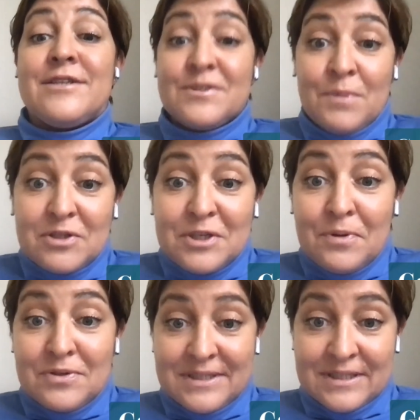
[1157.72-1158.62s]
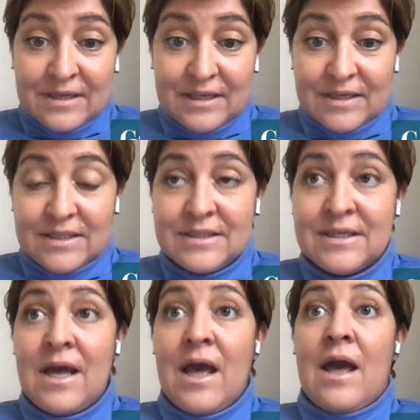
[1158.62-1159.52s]
there's multiple studies
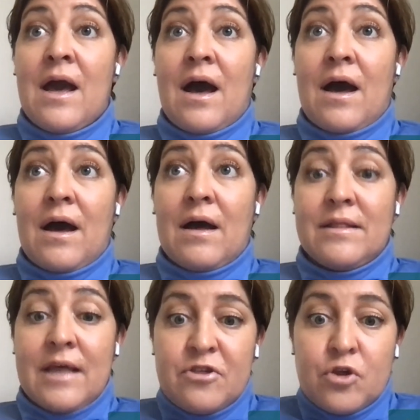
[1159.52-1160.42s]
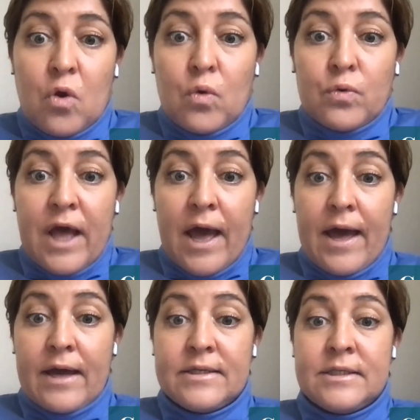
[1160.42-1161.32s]
that show
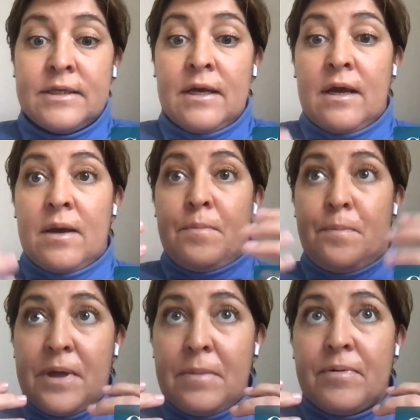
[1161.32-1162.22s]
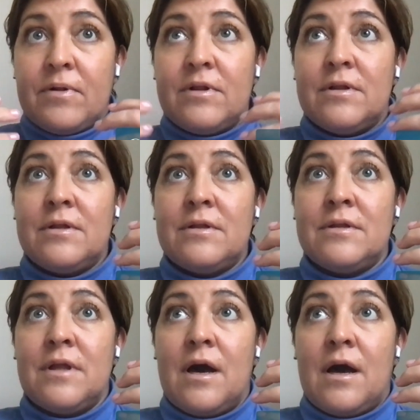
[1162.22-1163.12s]
that
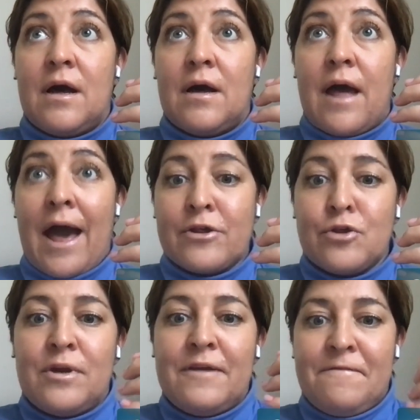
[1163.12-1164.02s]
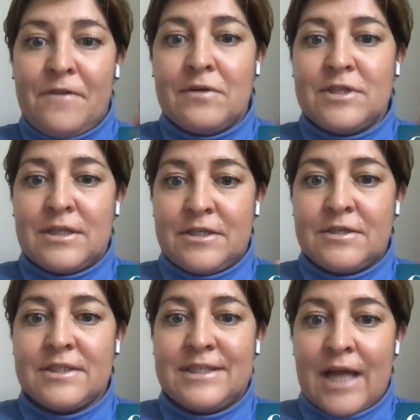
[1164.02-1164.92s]
people actually feel that
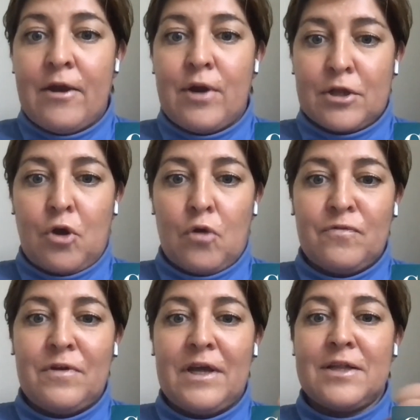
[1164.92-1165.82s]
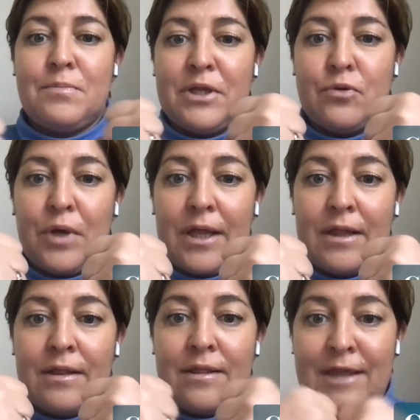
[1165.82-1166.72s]
there's direct conflict
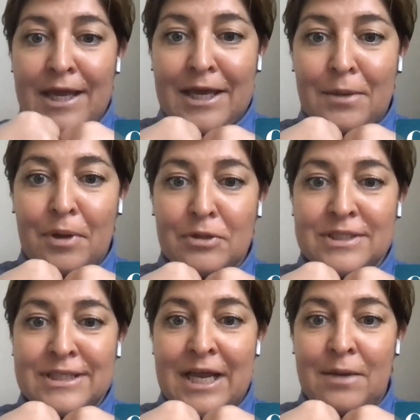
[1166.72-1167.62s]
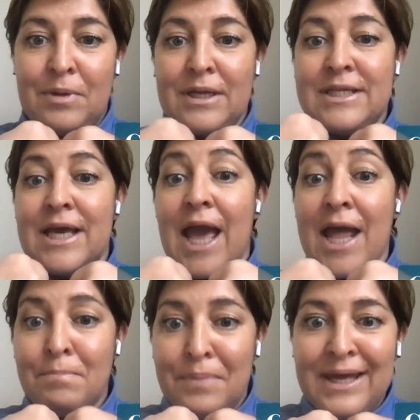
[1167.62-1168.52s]
between thinking about sustainability
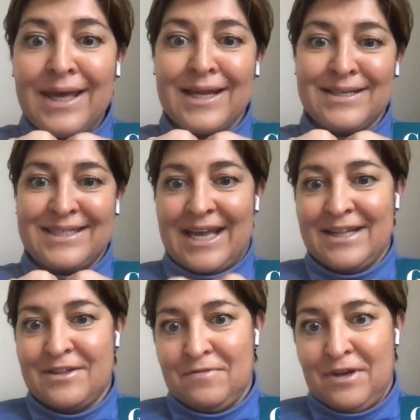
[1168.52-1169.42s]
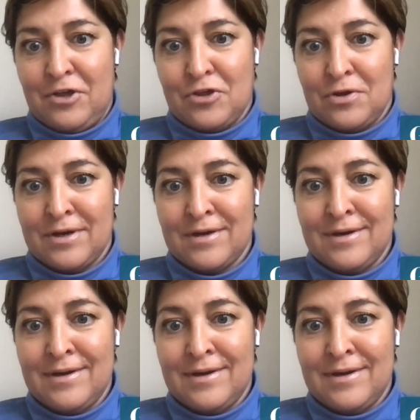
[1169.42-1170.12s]
and being in a state of leisure.